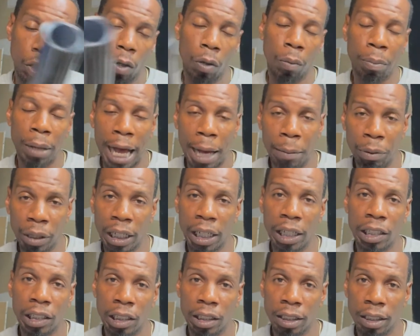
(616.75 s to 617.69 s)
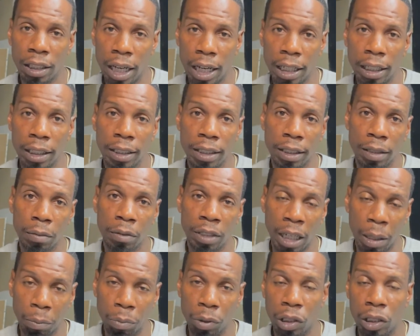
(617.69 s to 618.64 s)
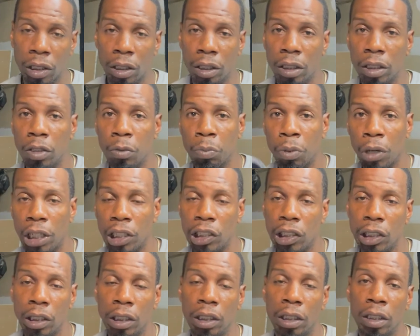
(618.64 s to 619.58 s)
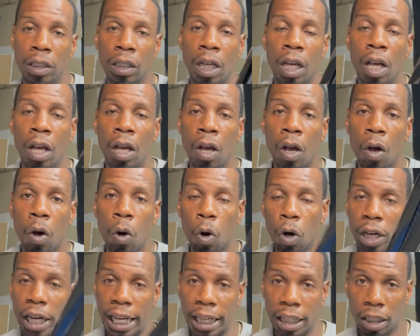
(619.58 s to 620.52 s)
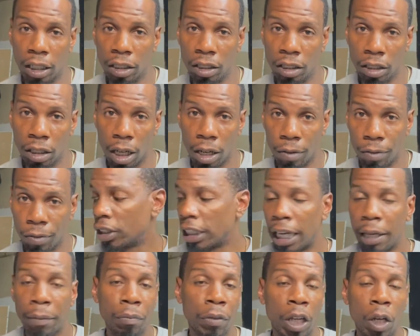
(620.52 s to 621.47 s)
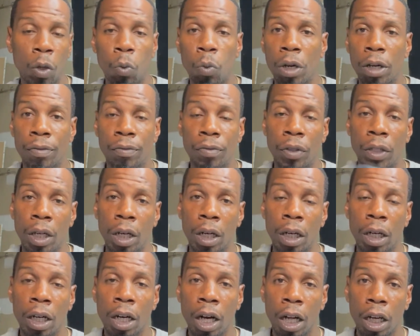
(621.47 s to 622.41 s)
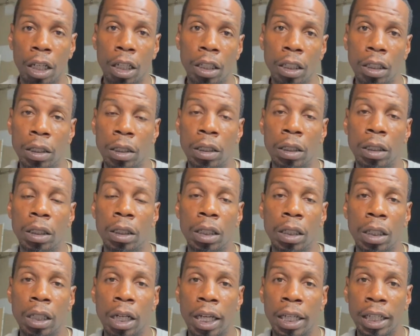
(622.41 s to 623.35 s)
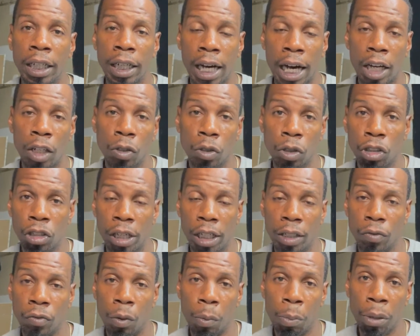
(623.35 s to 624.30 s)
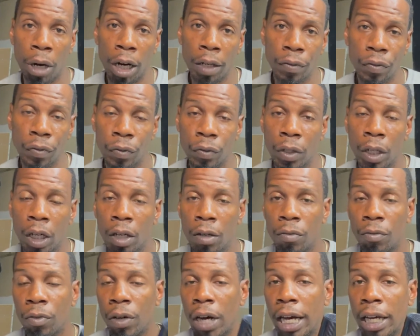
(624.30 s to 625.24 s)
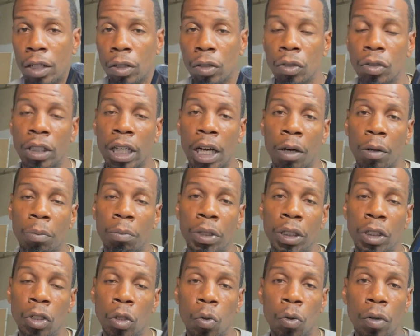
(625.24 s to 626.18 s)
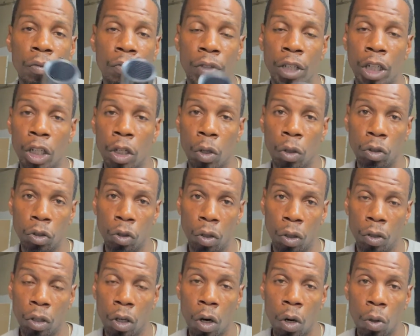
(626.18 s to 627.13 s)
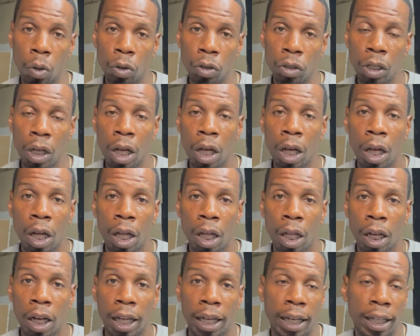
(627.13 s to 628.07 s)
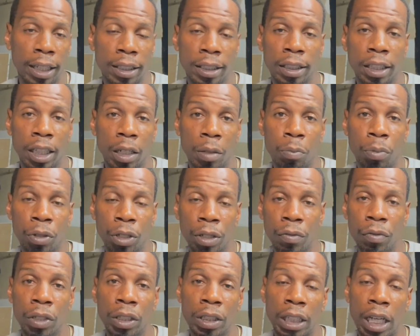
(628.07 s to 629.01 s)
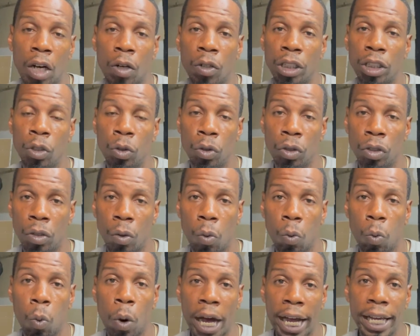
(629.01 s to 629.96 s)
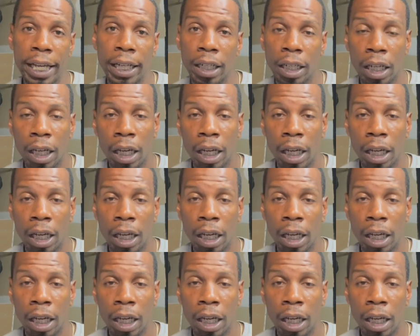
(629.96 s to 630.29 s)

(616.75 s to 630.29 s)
application settings, temperatures, pressures, all that good stuff. Same thing with the colored Econotransfer puff vinyls. I'll be doing videos on those. Like I said previous, I only used the white.